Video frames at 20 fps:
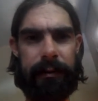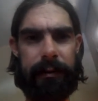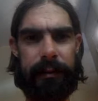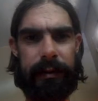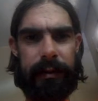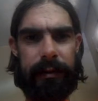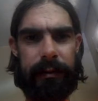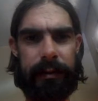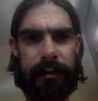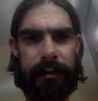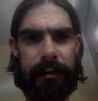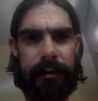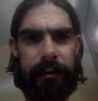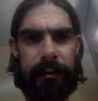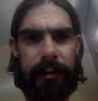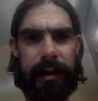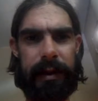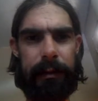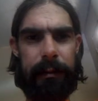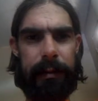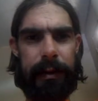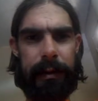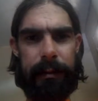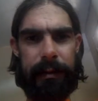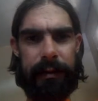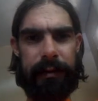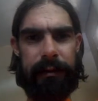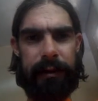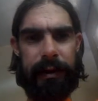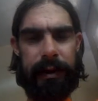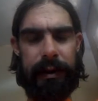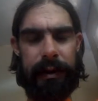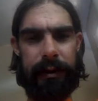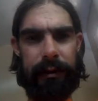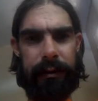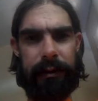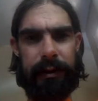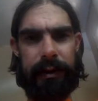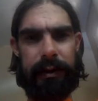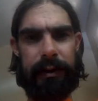There were many people
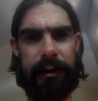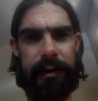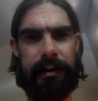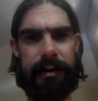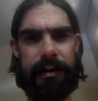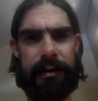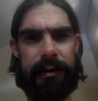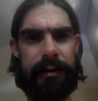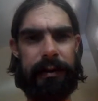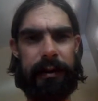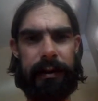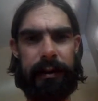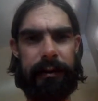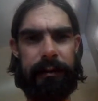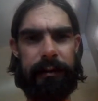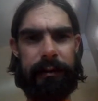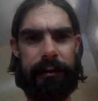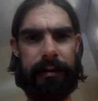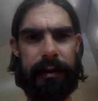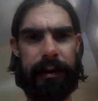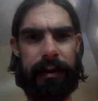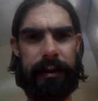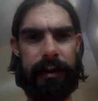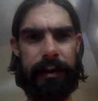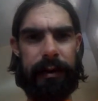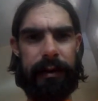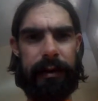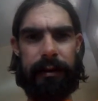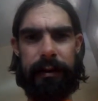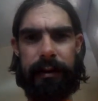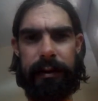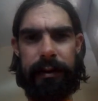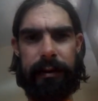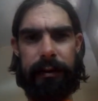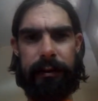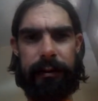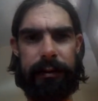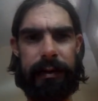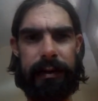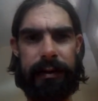involved, and I felt like, you
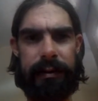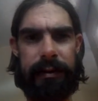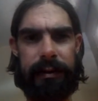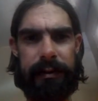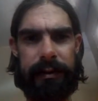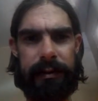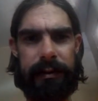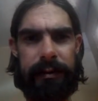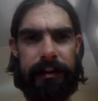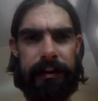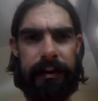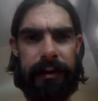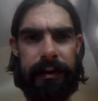know, this isn't